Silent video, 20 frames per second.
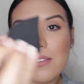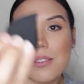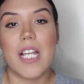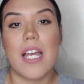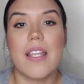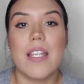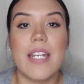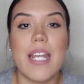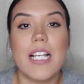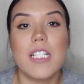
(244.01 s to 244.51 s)

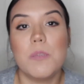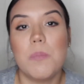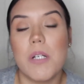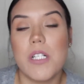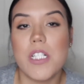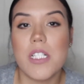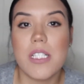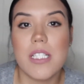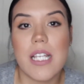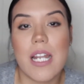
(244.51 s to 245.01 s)
Now the next
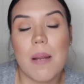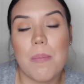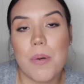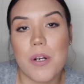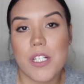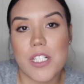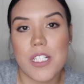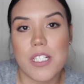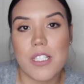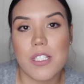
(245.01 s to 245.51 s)
purchase that I
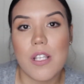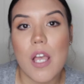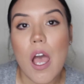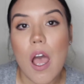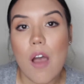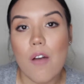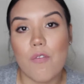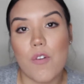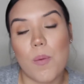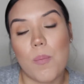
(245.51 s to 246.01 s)
purchased
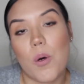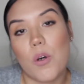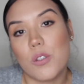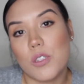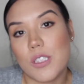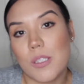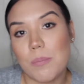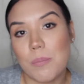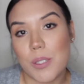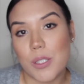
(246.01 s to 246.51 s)
from
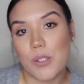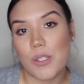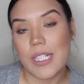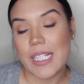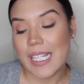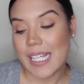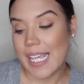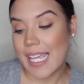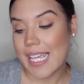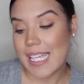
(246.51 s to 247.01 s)
Ulta
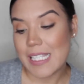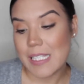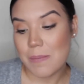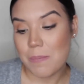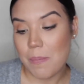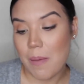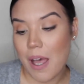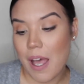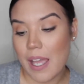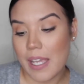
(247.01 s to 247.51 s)
Beauty is
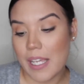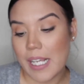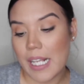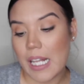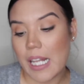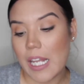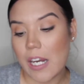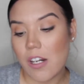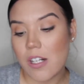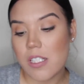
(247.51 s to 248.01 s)
my
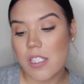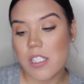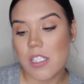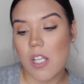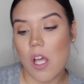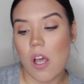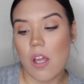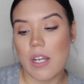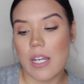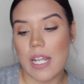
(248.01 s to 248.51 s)

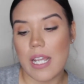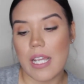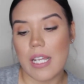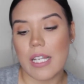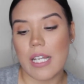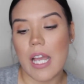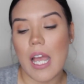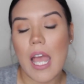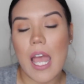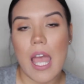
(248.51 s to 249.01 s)
Clarisonic